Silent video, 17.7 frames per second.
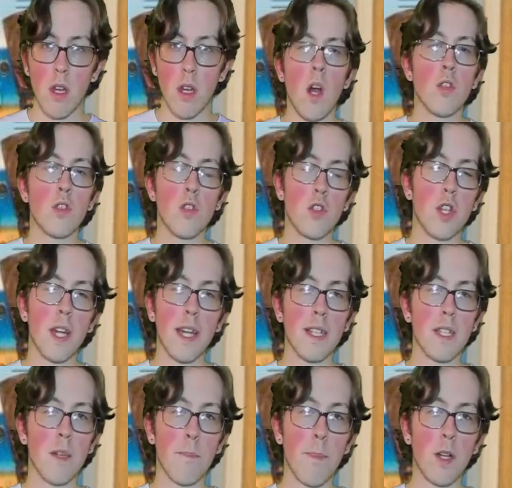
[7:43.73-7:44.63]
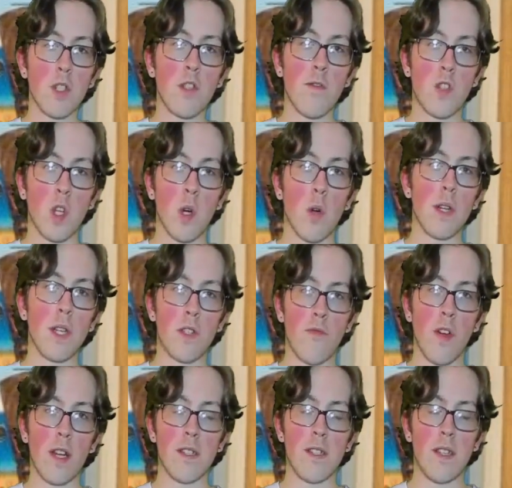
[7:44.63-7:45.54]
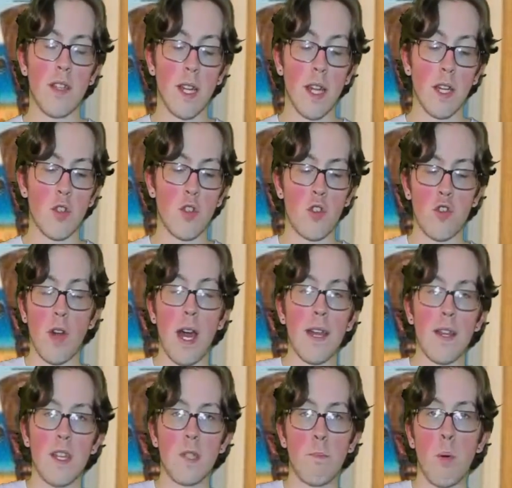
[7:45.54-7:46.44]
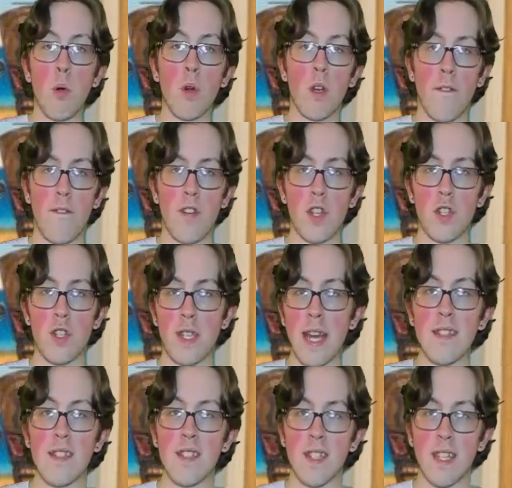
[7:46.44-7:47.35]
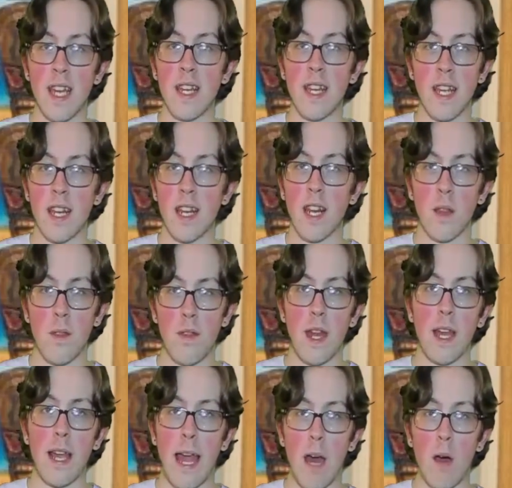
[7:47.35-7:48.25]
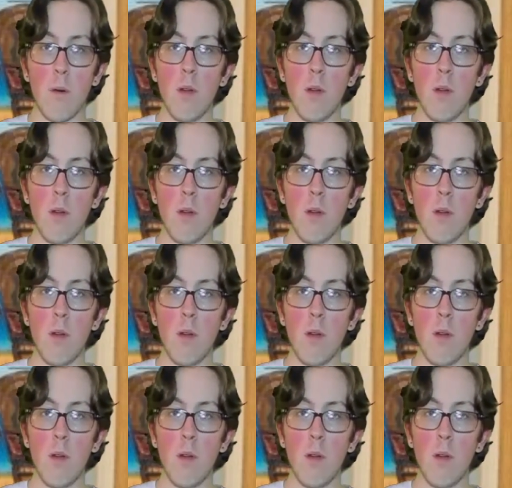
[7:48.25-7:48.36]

So she gets a bunch of Tori's friends to like try this puka fish dead skin eating thing out,